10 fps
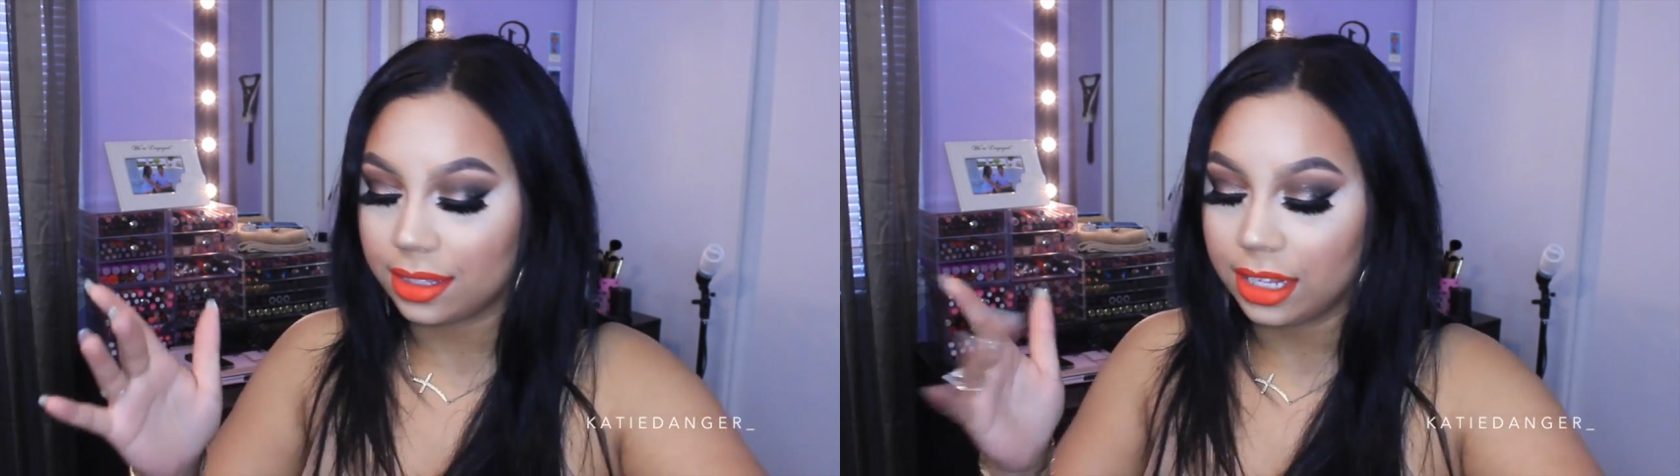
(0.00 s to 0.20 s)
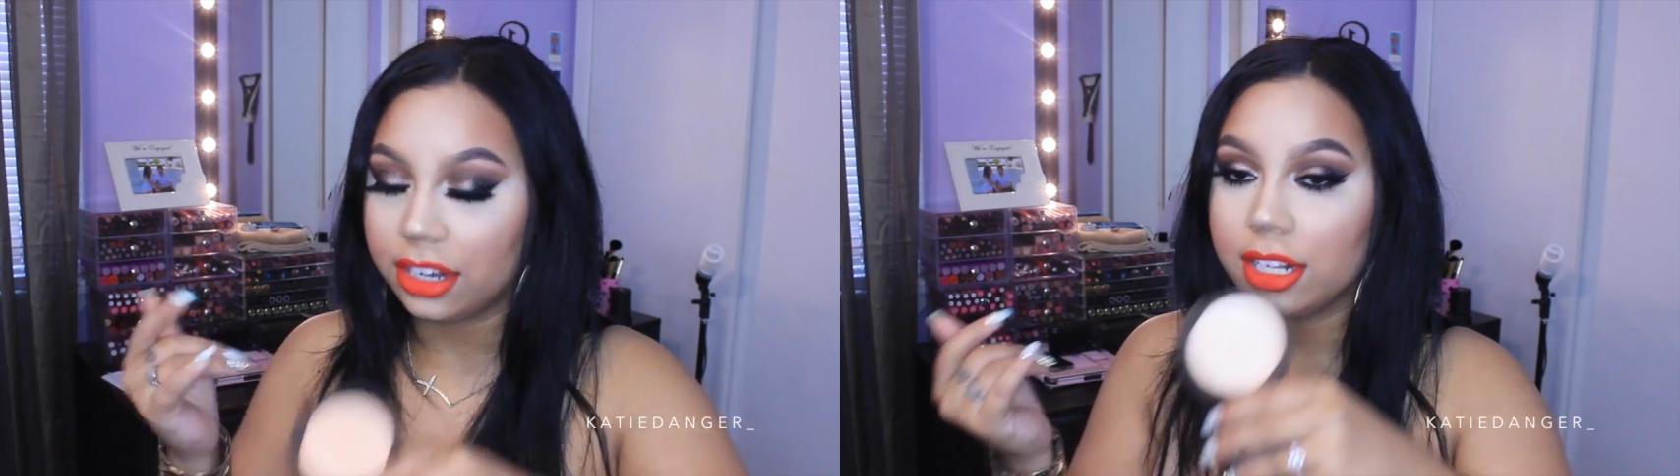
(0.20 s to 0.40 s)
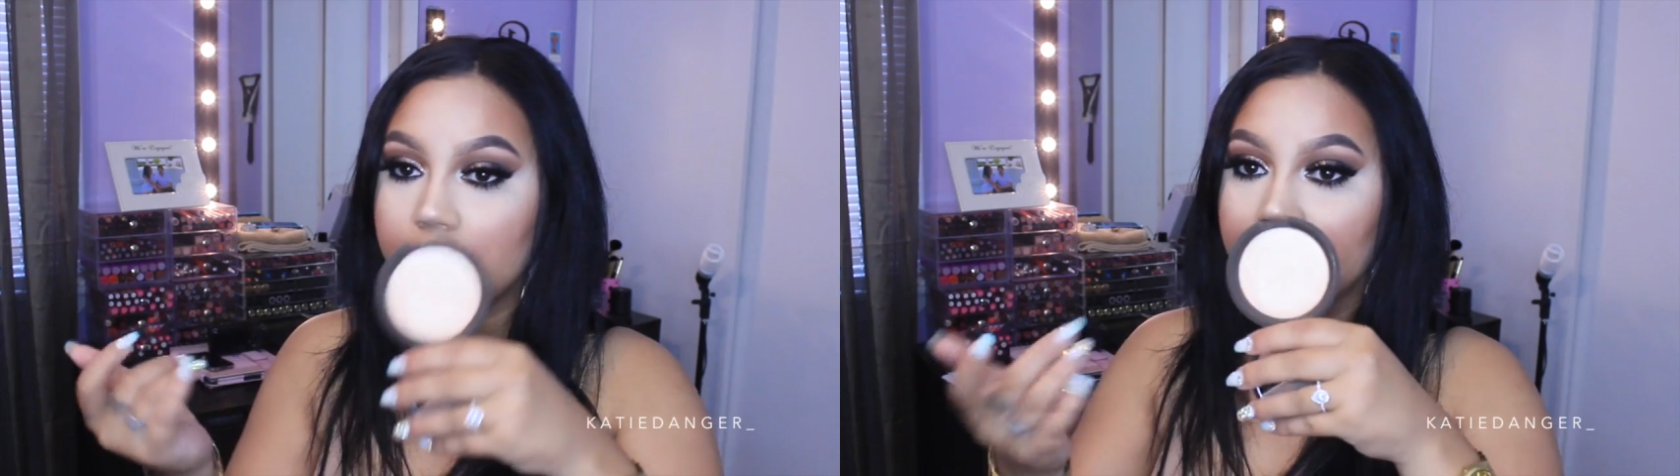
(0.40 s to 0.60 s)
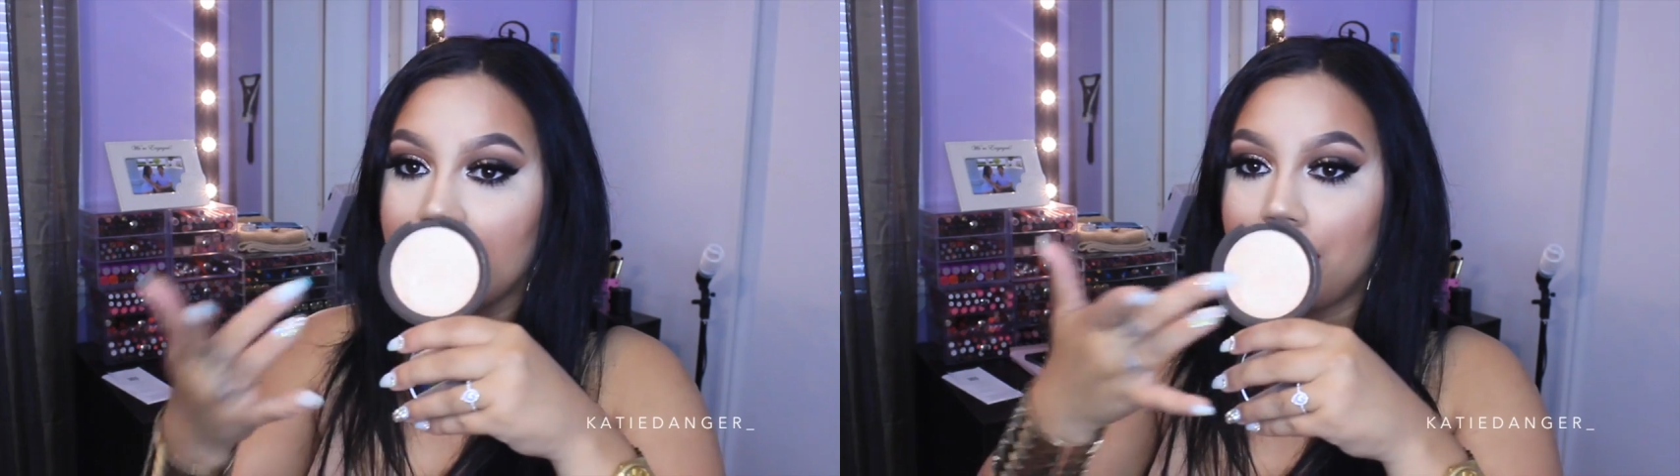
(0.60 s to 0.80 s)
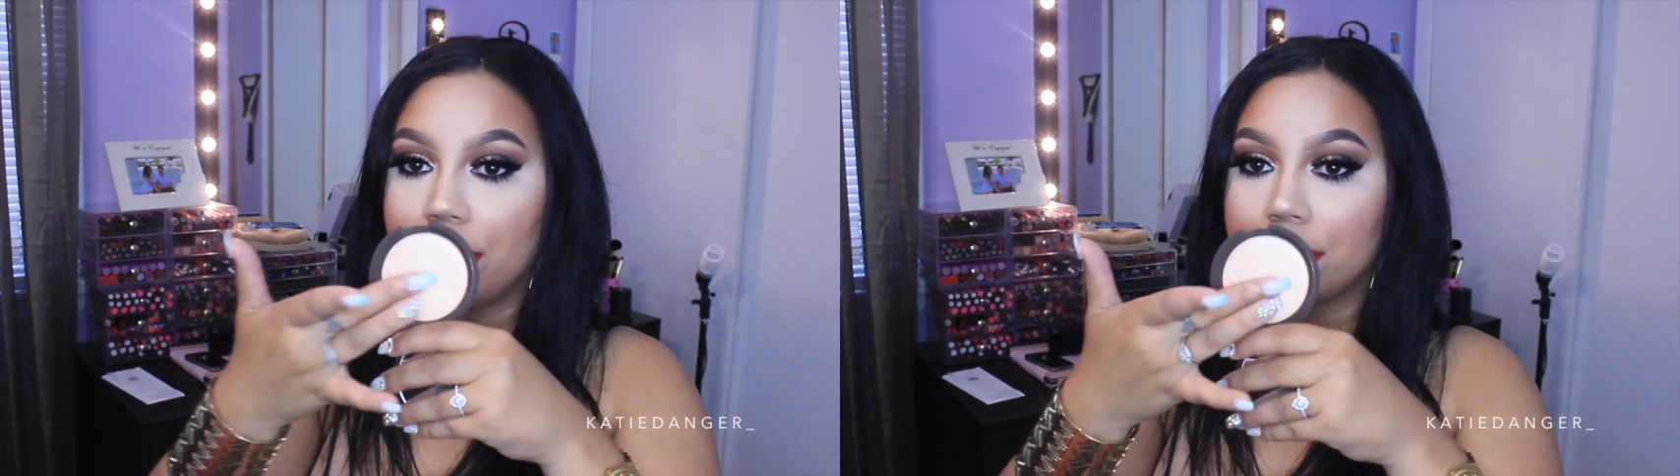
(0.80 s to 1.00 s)
Literally, look
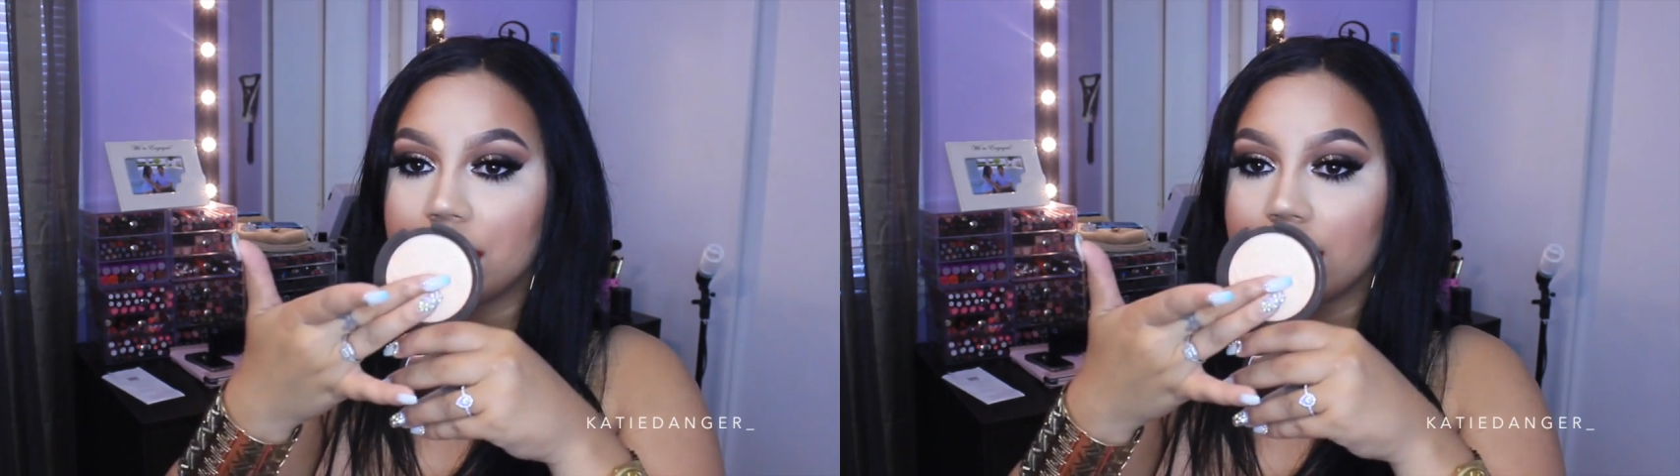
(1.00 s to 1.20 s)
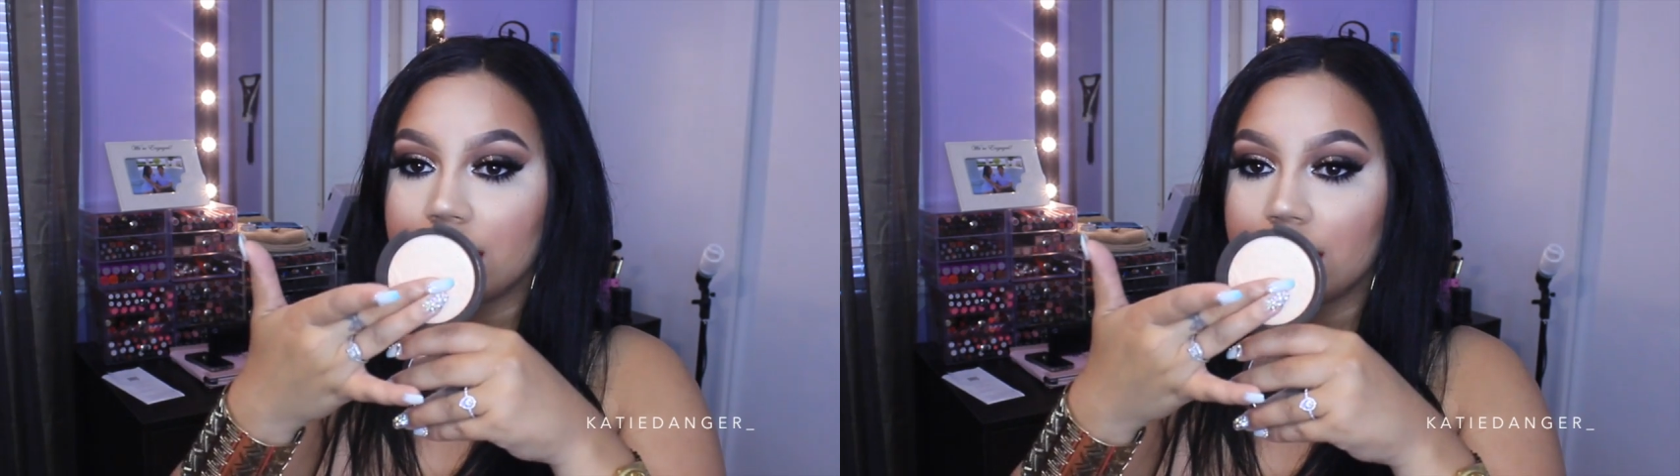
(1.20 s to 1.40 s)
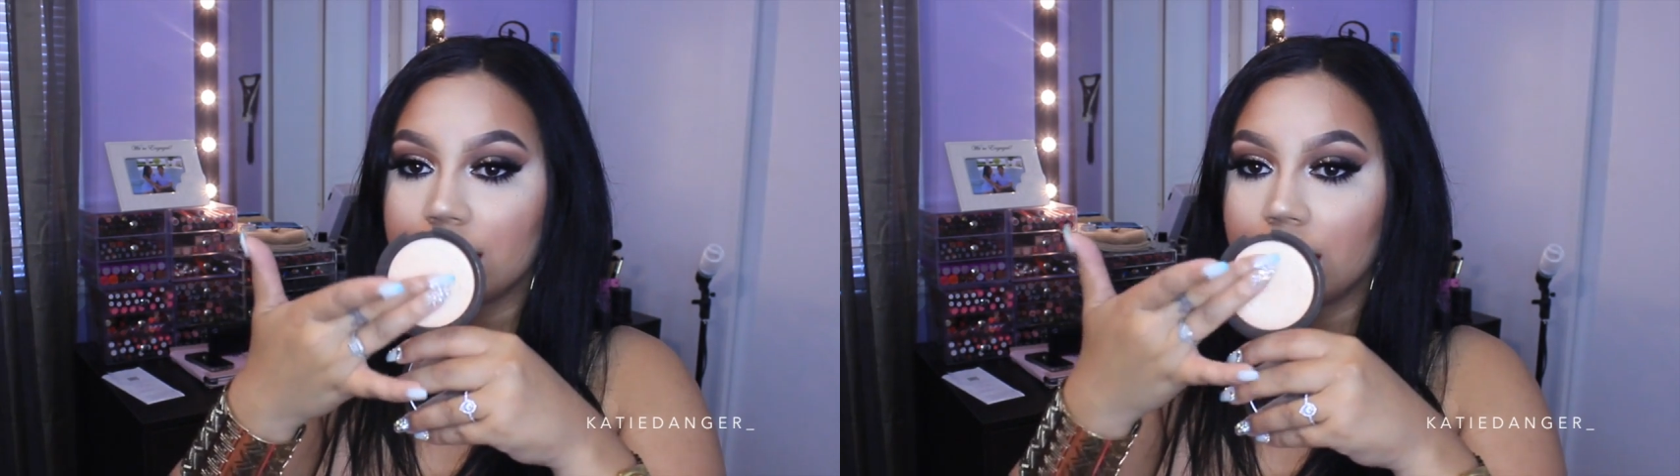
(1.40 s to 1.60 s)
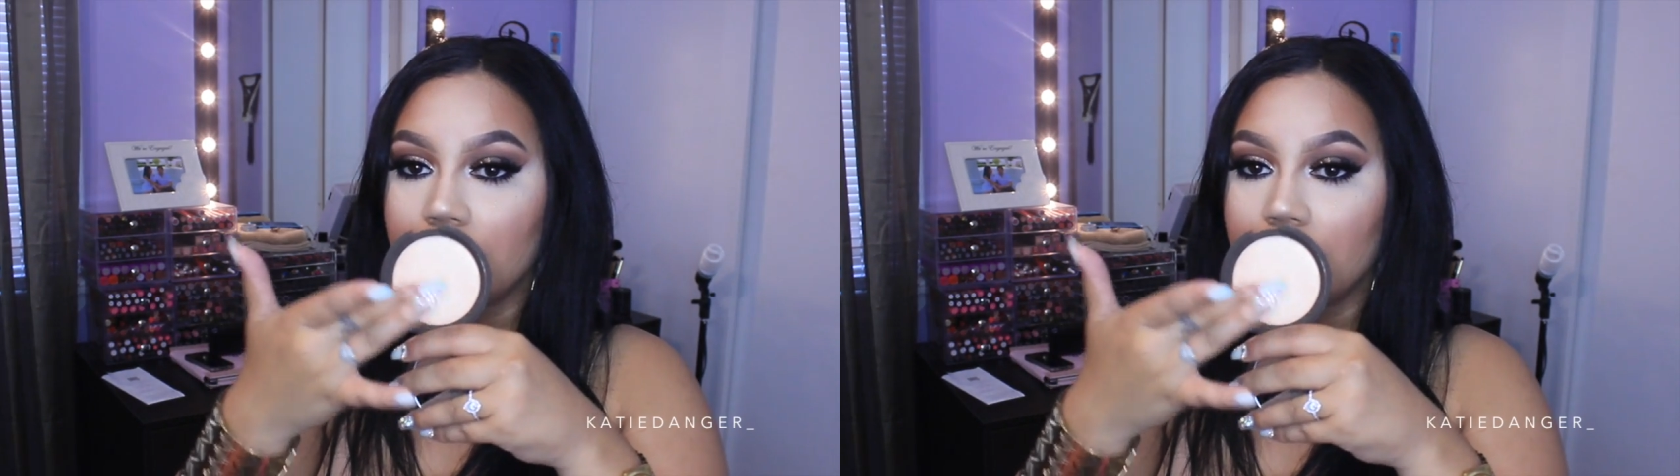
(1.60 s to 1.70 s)
at how pigmented this is.